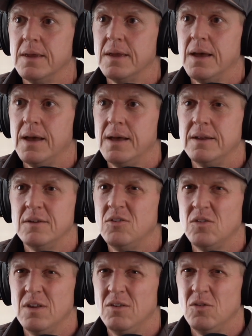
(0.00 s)
and I
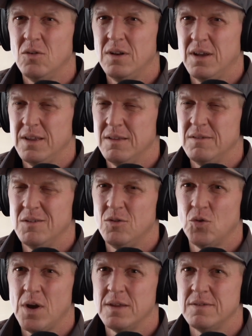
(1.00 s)
just enjoyed like the
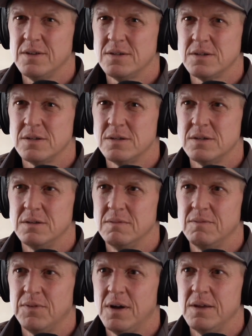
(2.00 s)
transition and
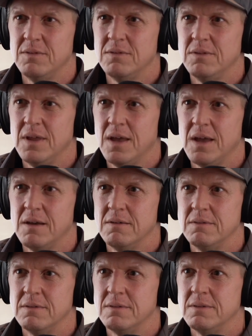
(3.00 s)
flying through the air and
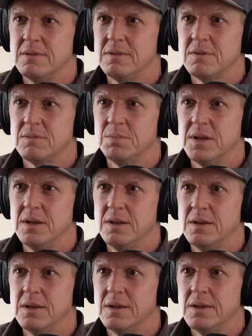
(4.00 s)
spinning.
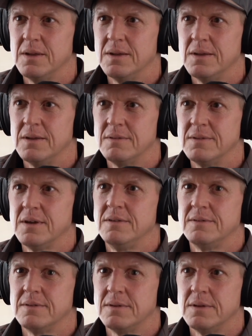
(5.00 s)
It was nice.